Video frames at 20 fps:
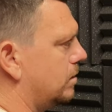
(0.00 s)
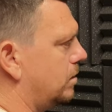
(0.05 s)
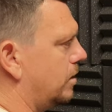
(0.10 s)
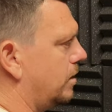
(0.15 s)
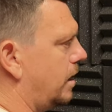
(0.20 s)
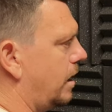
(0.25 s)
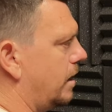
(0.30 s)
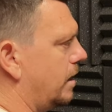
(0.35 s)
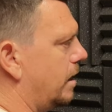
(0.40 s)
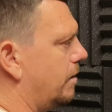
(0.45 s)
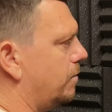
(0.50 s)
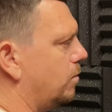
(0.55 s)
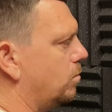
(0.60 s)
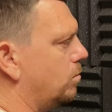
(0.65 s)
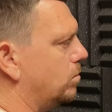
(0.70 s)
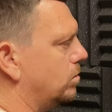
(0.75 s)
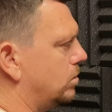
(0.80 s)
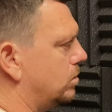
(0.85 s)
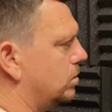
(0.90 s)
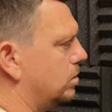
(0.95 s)
Not that I ever
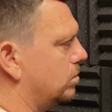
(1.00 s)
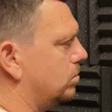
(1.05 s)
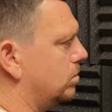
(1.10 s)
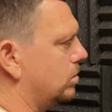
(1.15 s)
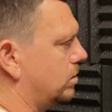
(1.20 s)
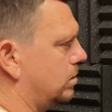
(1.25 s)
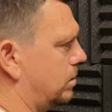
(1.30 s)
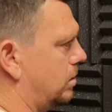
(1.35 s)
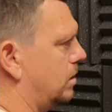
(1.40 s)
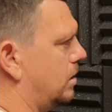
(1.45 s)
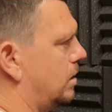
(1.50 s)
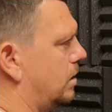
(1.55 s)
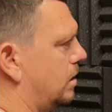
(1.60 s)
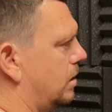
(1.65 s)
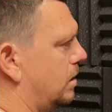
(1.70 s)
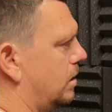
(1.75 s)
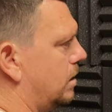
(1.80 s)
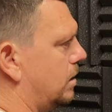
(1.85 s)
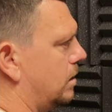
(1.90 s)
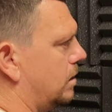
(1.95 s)
would do.
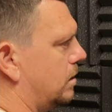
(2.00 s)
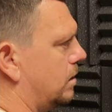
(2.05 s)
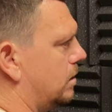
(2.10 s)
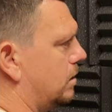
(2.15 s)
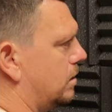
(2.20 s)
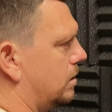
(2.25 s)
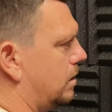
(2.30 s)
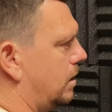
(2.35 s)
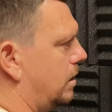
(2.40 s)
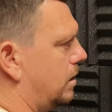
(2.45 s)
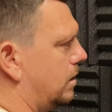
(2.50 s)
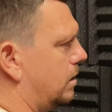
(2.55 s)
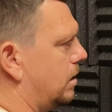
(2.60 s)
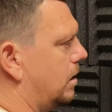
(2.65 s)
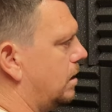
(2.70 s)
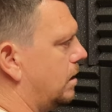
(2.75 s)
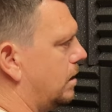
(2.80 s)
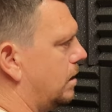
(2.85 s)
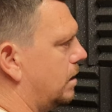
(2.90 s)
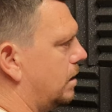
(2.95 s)
That'd,
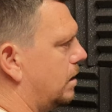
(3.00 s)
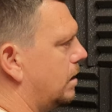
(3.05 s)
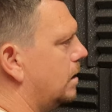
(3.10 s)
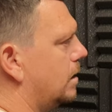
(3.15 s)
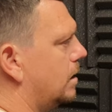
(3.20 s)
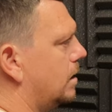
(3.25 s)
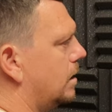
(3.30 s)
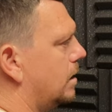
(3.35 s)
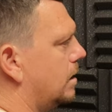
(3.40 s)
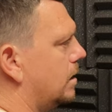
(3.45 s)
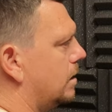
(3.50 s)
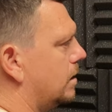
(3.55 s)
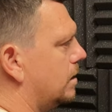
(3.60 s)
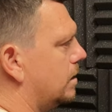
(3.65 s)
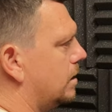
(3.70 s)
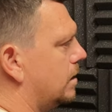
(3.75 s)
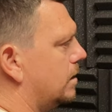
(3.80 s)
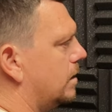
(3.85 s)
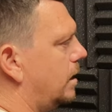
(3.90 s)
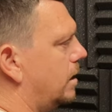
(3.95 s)

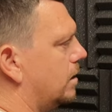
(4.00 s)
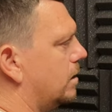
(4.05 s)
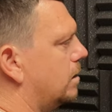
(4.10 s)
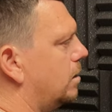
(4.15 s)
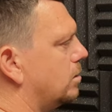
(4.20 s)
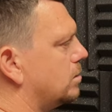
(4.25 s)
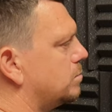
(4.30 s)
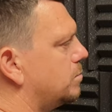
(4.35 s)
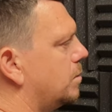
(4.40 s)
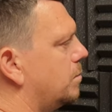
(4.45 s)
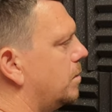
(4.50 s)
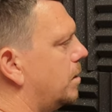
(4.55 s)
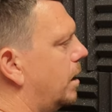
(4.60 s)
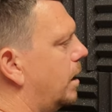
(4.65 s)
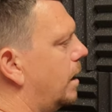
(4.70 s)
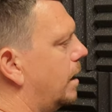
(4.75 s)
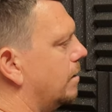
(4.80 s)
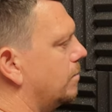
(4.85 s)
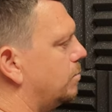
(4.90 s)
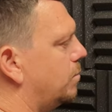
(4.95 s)
that'd cost me my
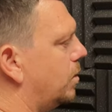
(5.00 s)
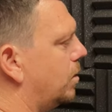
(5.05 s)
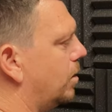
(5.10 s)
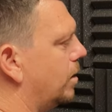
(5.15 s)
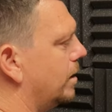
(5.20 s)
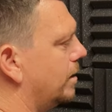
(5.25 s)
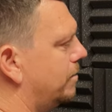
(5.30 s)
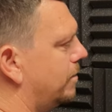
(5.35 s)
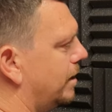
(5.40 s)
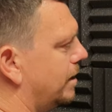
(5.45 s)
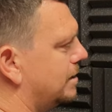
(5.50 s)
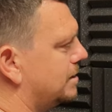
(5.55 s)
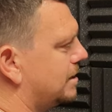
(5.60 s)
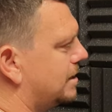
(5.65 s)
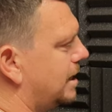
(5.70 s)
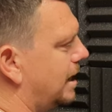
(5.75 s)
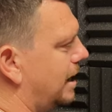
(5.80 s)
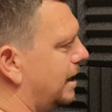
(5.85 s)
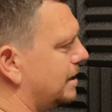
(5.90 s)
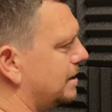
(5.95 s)
life, boy, if I'd
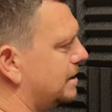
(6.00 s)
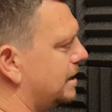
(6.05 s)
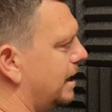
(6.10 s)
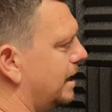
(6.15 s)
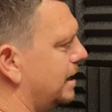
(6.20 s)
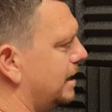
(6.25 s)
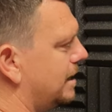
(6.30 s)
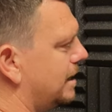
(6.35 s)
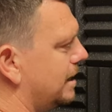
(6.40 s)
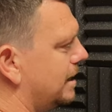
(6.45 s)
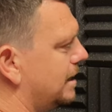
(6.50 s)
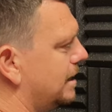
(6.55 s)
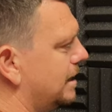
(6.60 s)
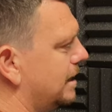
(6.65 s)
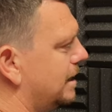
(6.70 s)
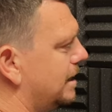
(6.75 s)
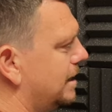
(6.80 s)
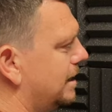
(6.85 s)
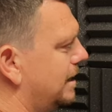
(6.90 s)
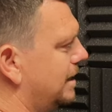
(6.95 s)
started
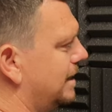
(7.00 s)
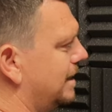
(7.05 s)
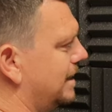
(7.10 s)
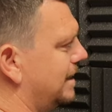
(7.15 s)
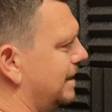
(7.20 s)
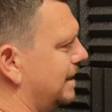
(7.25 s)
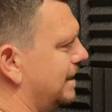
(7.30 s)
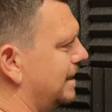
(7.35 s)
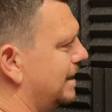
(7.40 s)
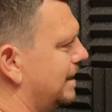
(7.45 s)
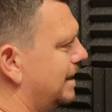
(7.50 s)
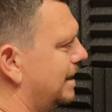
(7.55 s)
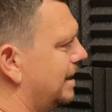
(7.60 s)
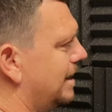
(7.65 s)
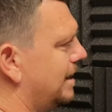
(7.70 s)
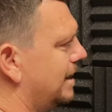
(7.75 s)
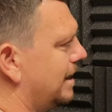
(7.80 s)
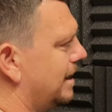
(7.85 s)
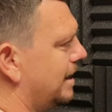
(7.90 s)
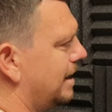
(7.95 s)
taking uh,
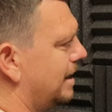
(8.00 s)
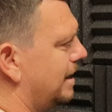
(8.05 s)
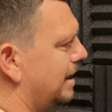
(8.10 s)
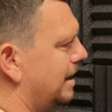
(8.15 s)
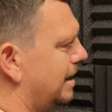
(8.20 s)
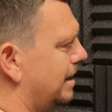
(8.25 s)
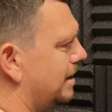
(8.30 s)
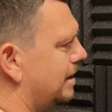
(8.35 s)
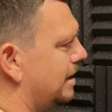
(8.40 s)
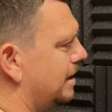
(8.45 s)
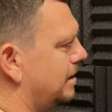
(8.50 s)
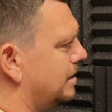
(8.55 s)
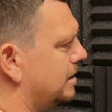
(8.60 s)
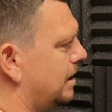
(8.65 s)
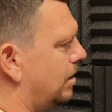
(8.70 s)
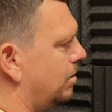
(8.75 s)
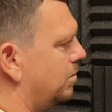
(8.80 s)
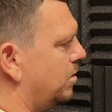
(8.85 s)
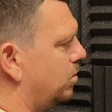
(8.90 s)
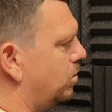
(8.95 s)
things
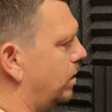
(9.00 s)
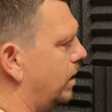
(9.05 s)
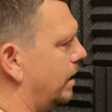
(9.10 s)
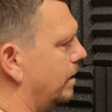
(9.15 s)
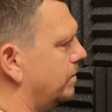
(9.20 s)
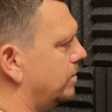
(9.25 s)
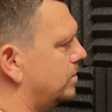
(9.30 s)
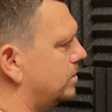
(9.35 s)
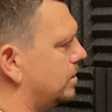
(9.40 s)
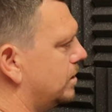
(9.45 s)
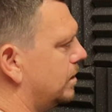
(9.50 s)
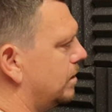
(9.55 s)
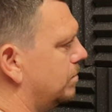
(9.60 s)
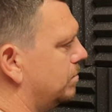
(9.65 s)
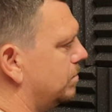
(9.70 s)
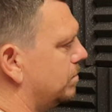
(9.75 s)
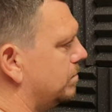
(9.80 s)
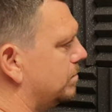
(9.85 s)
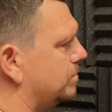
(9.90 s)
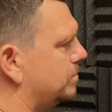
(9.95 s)
out my wife's,
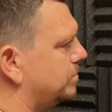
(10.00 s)
um,